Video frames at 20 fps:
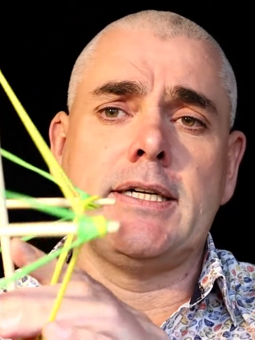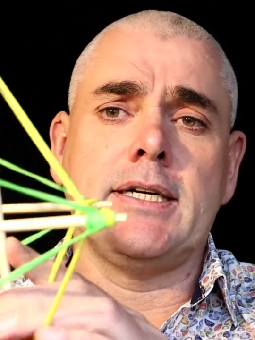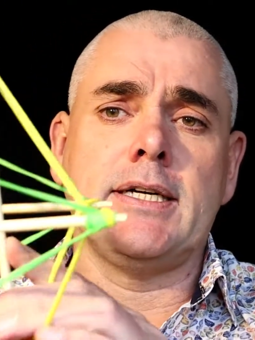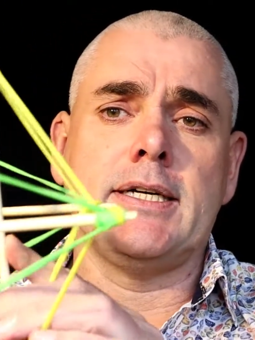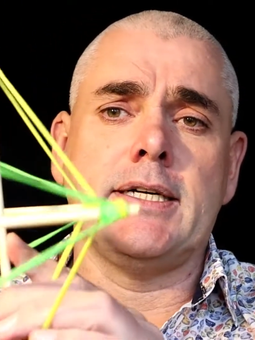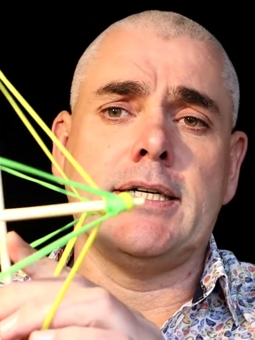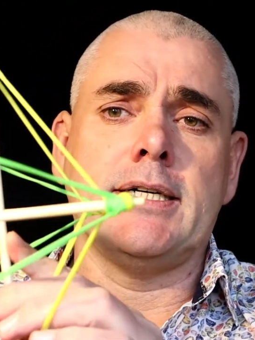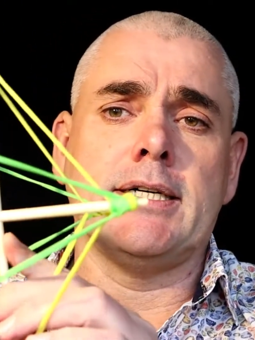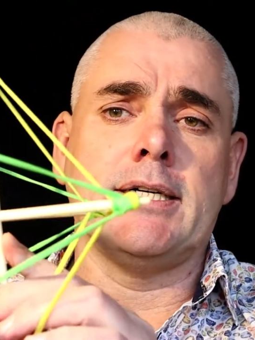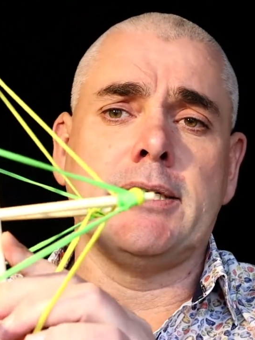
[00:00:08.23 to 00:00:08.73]

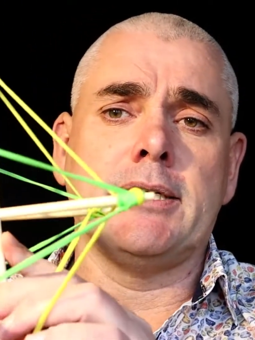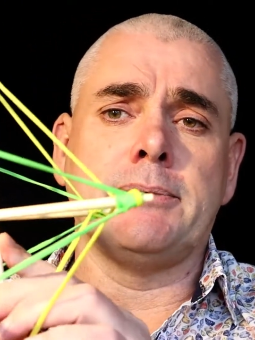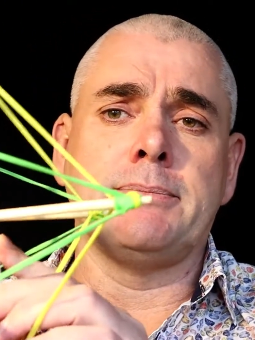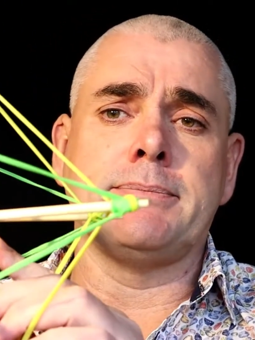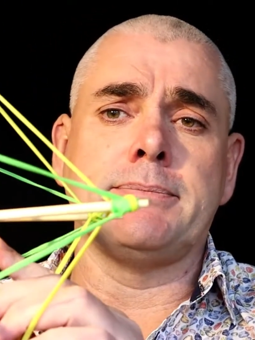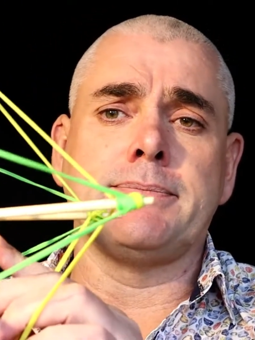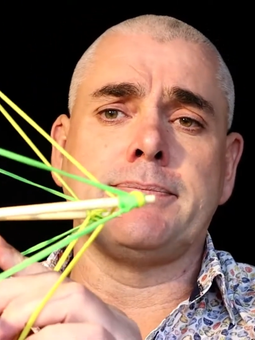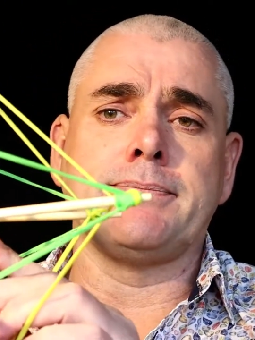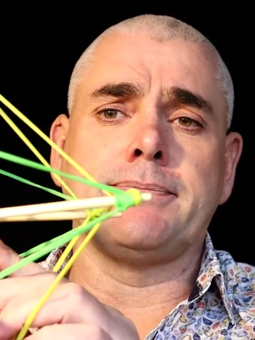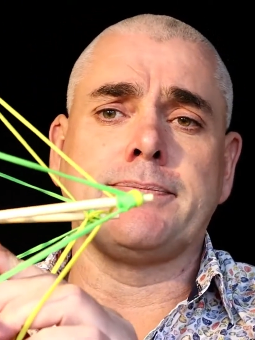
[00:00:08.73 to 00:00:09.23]

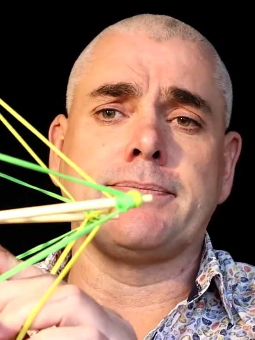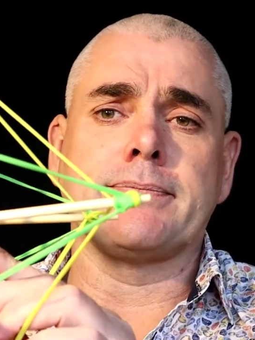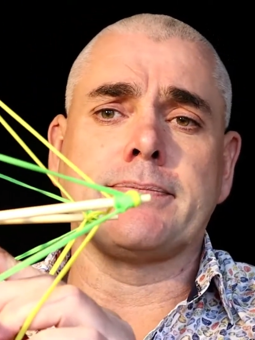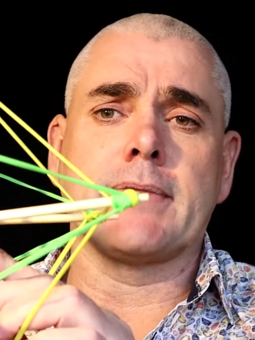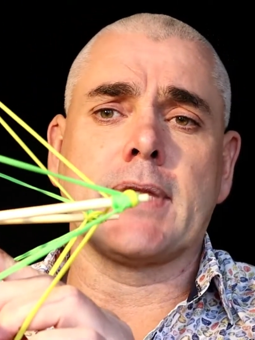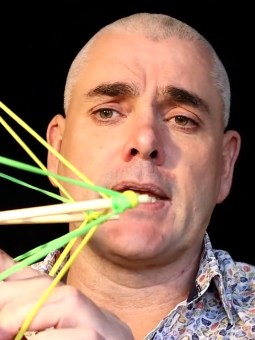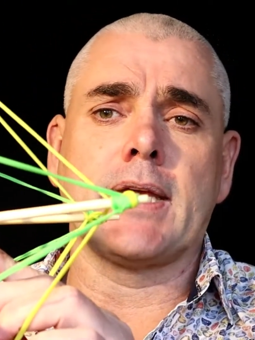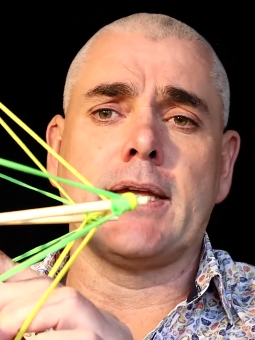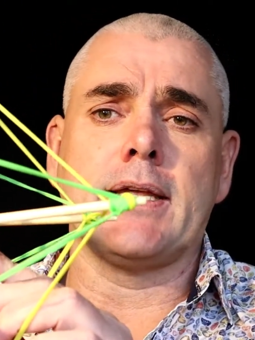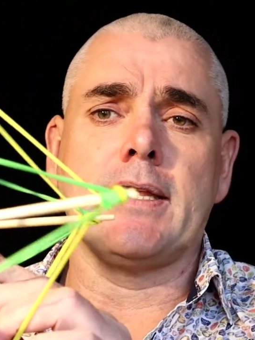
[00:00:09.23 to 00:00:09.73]

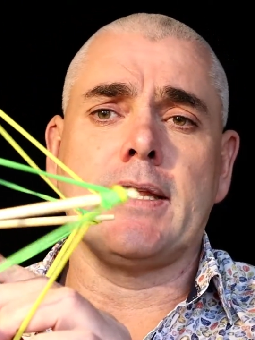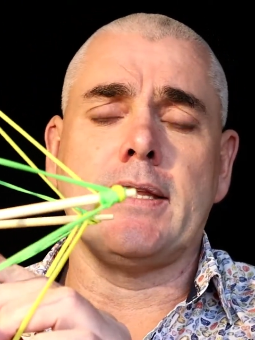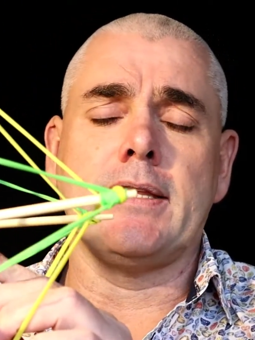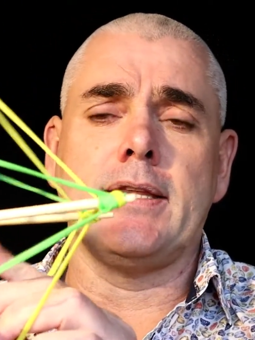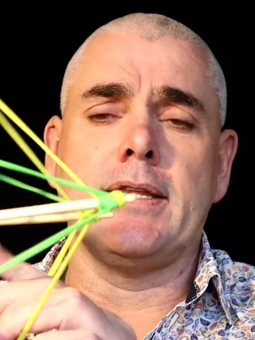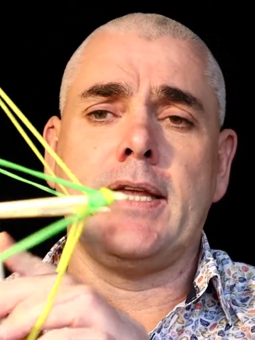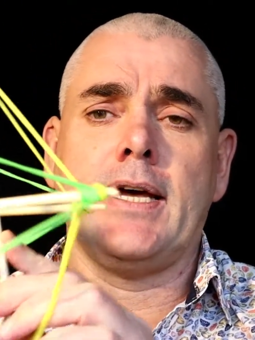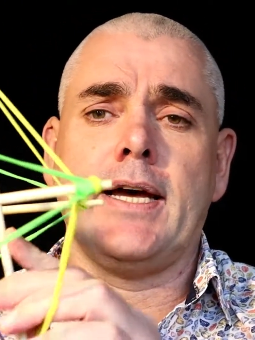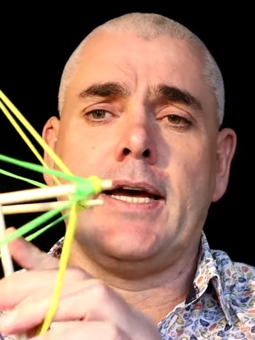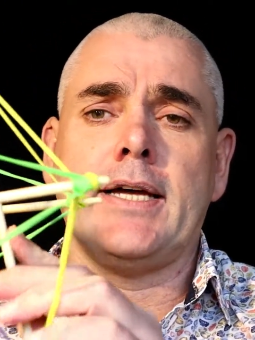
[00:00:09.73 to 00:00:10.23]

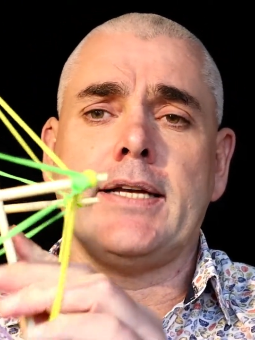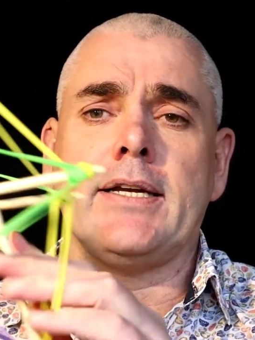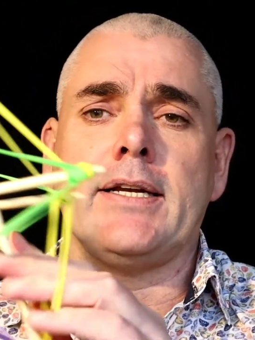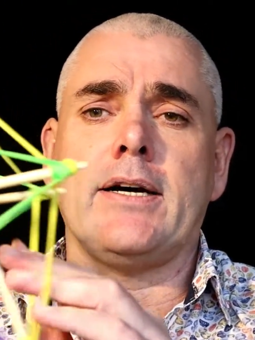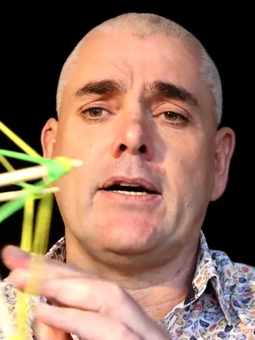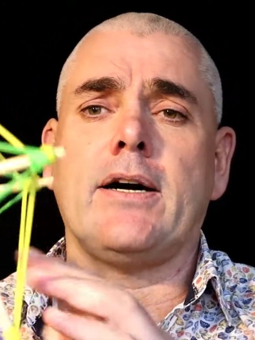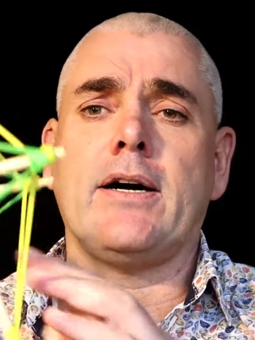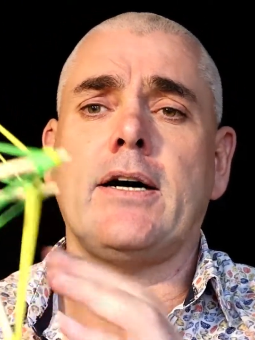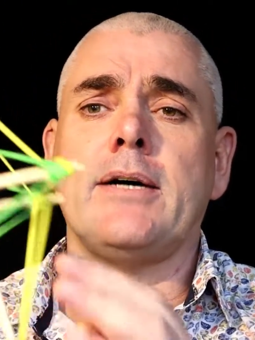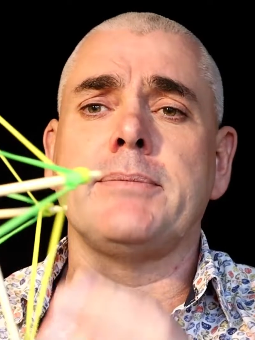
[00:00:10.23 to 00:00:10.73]
that
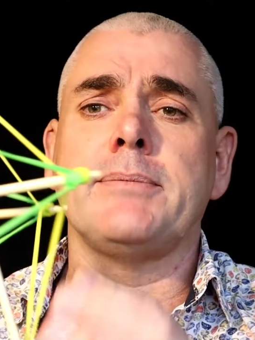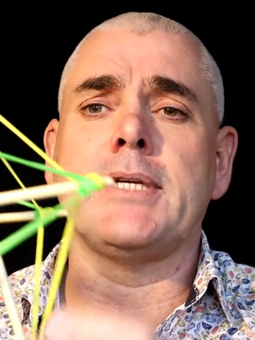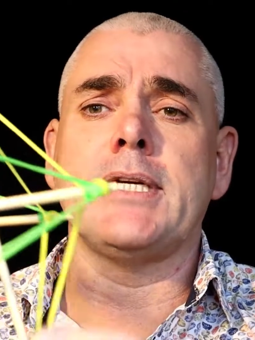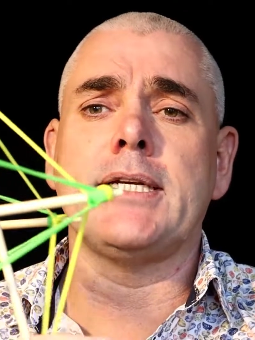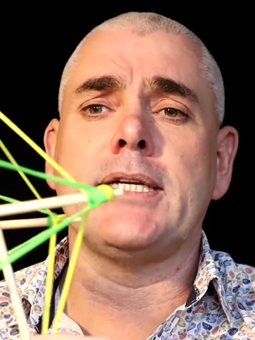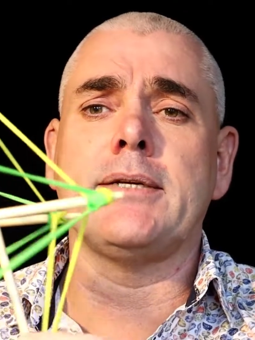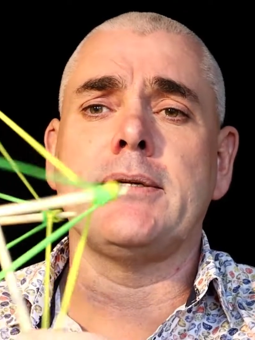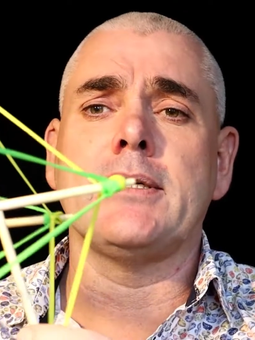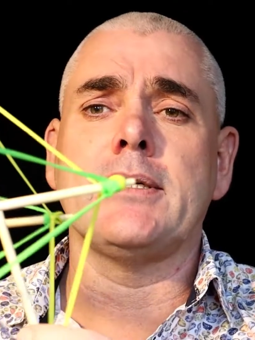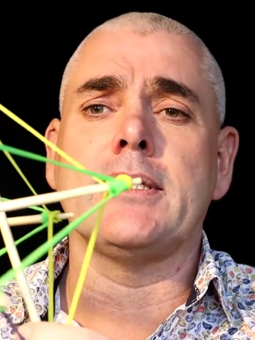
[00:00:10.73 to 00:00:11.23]
I'm
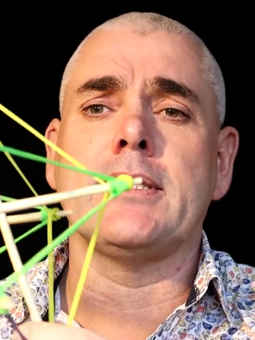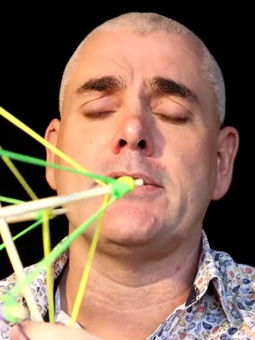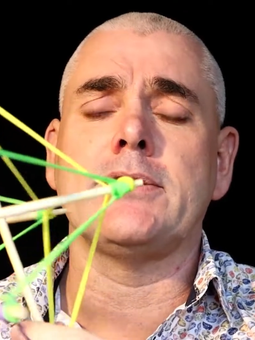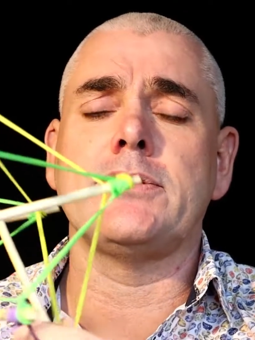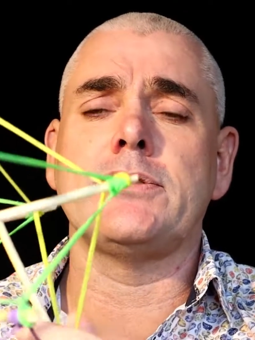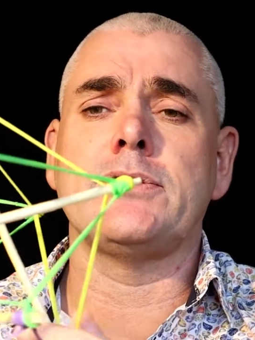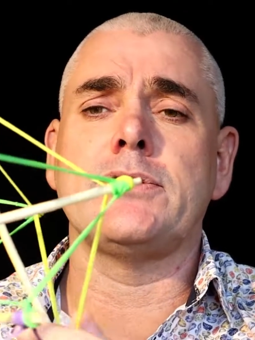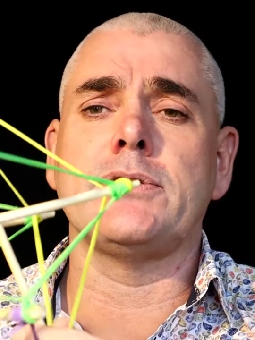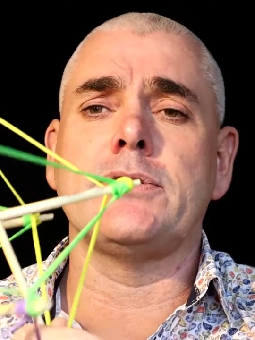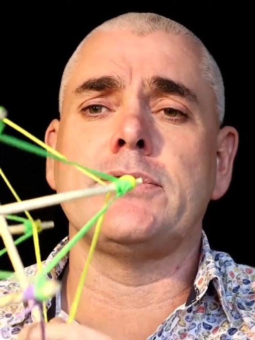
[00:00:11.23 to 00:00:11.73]
getting
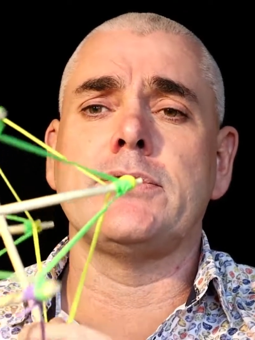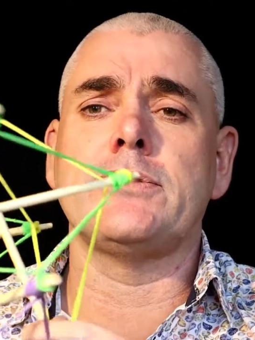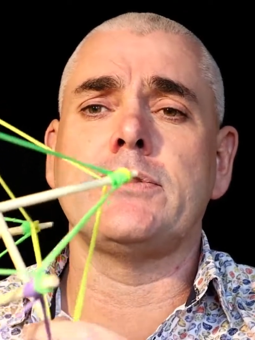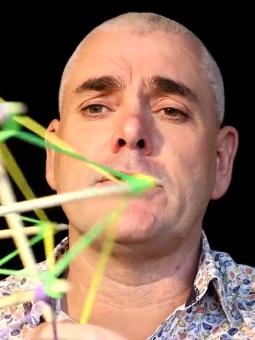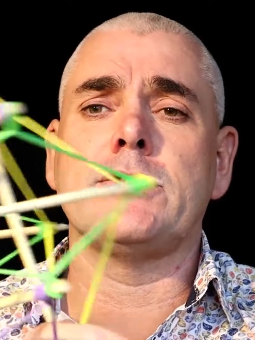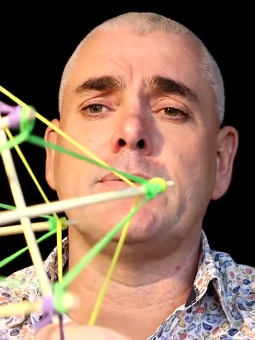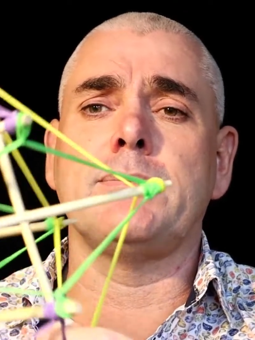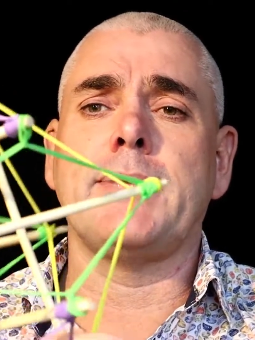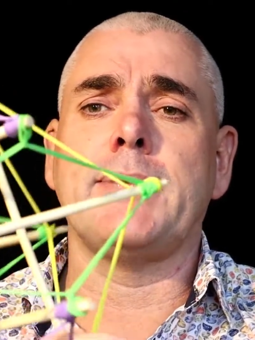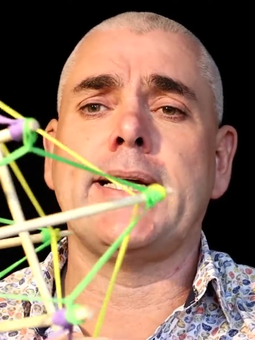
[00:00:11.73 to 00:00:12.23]
students
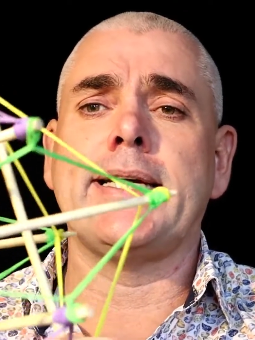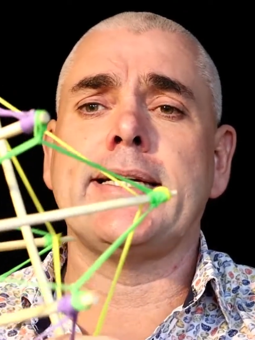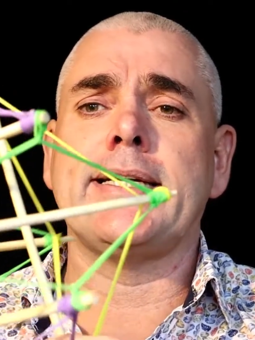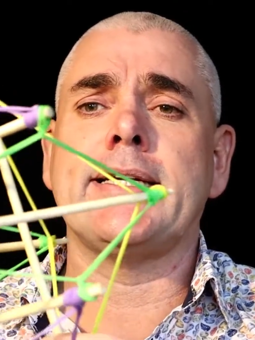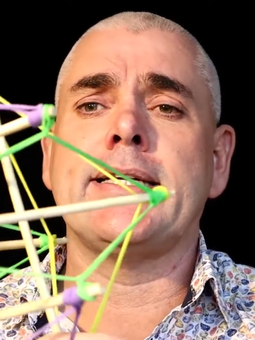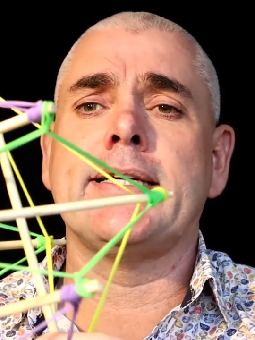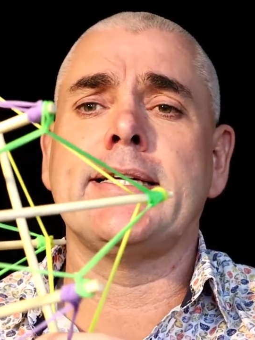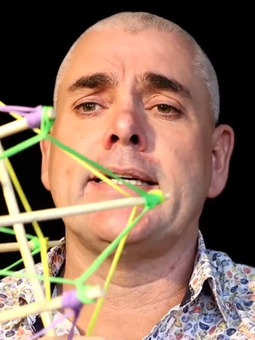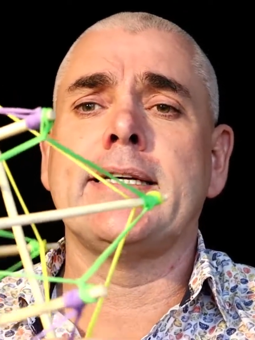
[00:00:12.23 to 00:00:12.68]
to make